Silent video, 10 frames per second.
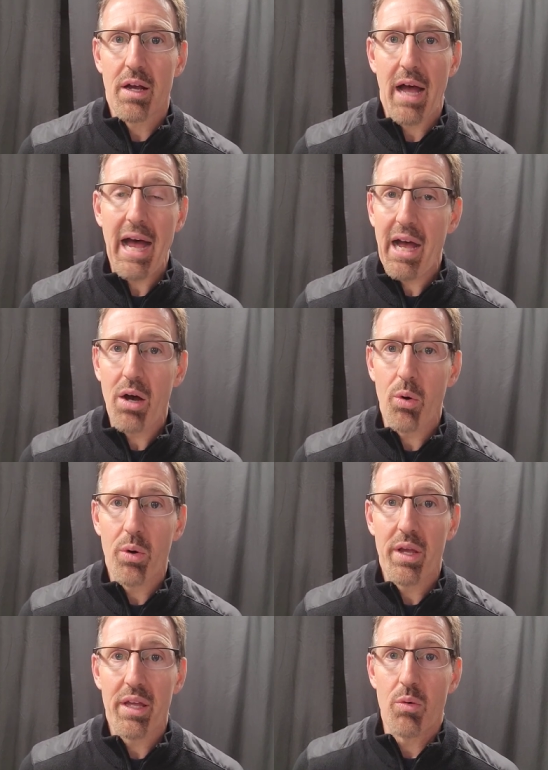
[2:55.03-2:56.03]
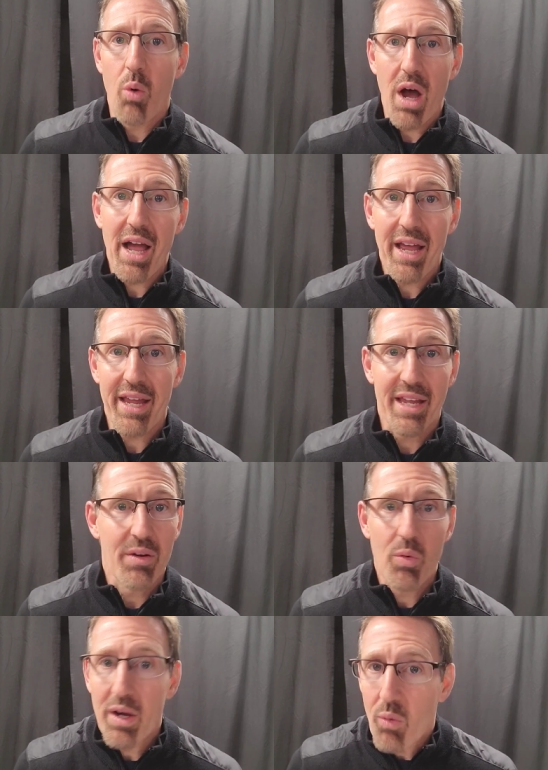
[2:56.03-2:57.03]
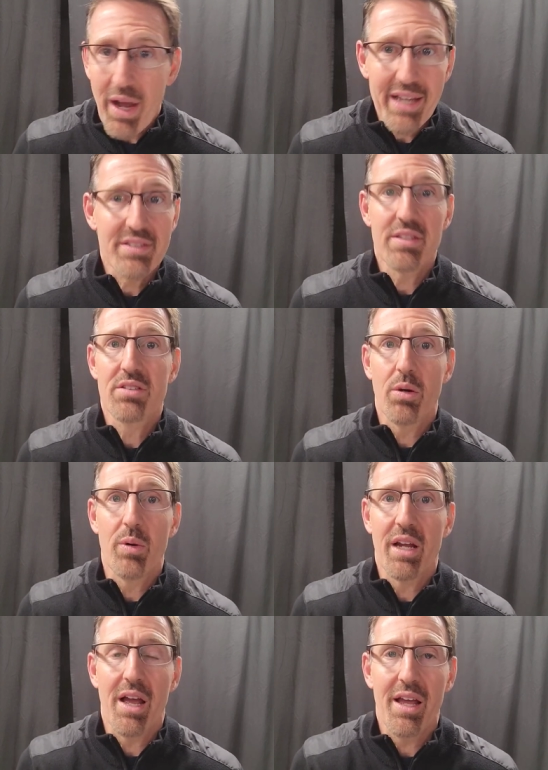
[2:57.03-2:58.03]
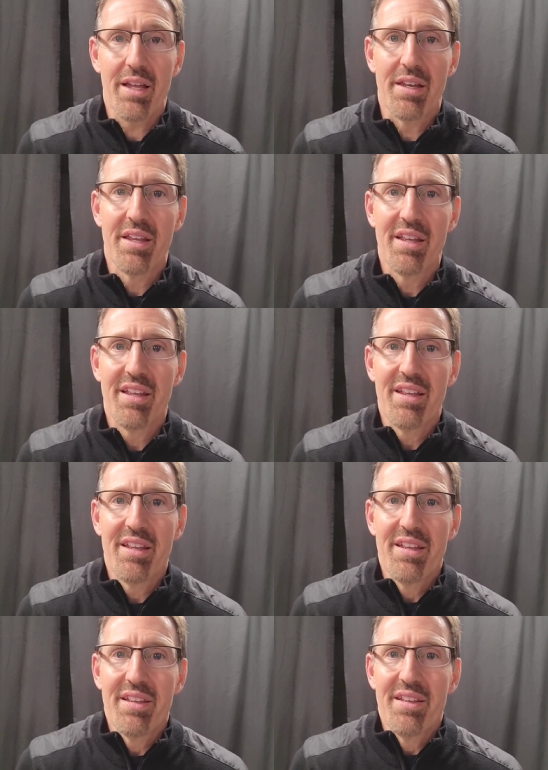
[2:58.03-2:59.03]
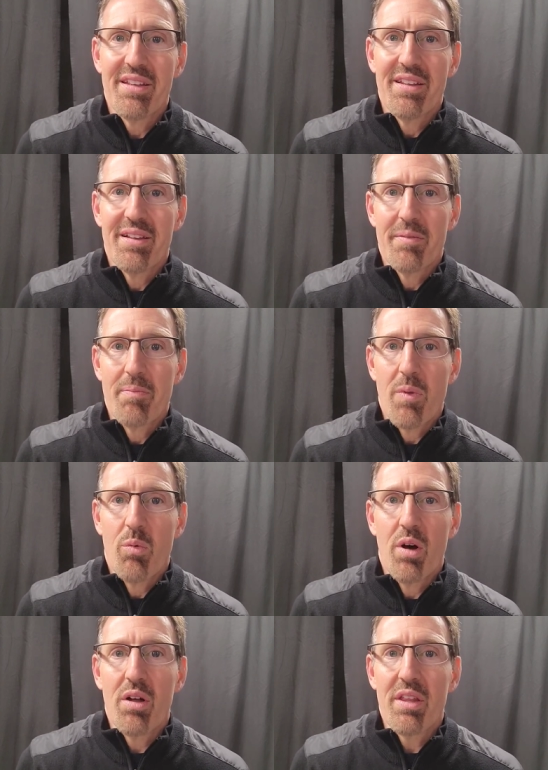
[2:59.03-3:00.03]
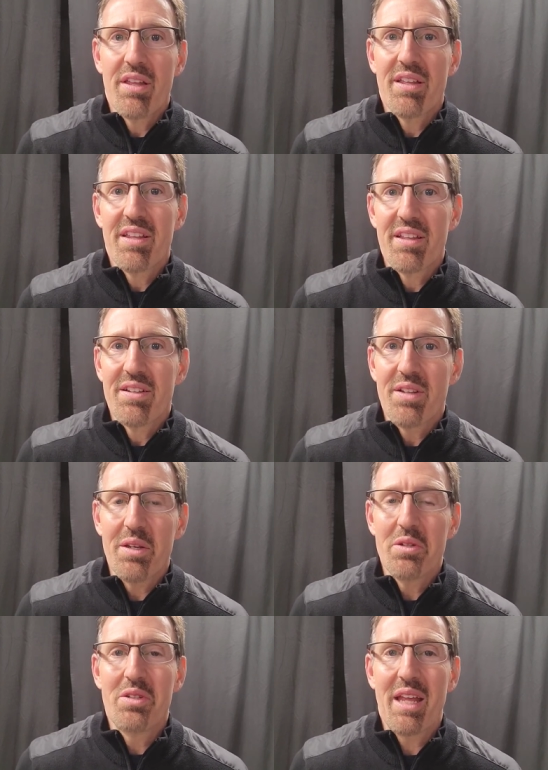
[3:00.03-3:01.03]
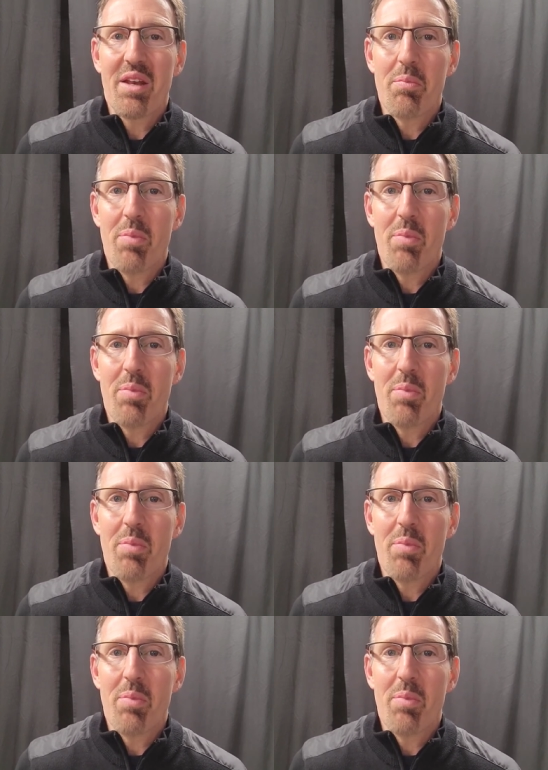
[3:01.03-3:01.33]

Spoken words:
How and why? Why is this going on? Well, to understand